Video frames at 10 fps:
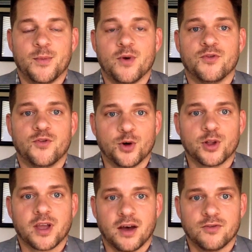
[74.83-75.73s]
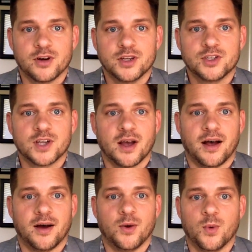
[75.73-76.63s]
Full coverage,
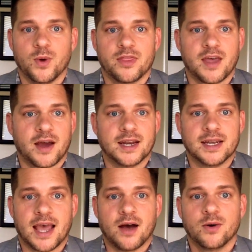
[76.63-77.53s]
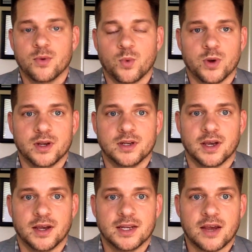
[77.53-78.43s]
without a doubt, would
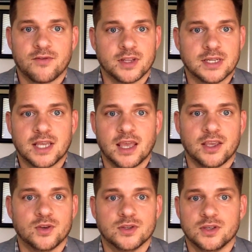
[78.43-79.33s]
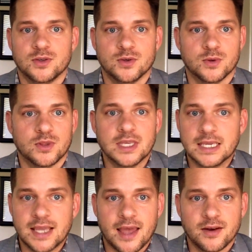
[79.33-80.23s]
definitely take you to
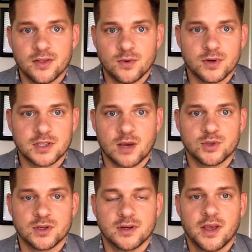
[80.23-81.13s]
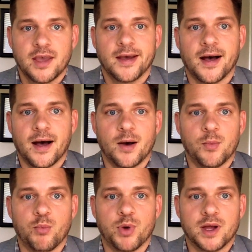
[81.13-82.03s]
the end of the reception.
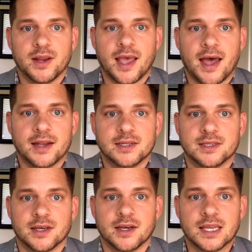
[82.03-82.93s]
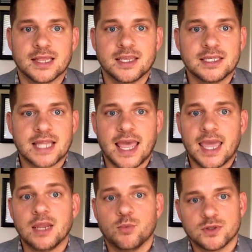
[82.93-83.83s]
But at least
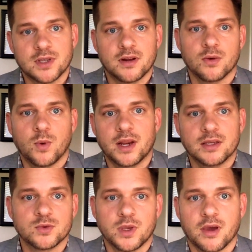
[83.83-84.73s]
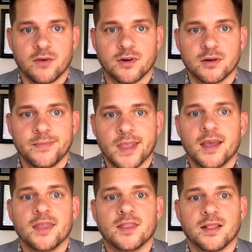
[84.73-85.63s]
80% of the weddings we cover,
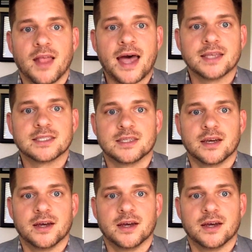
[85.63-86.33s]
the last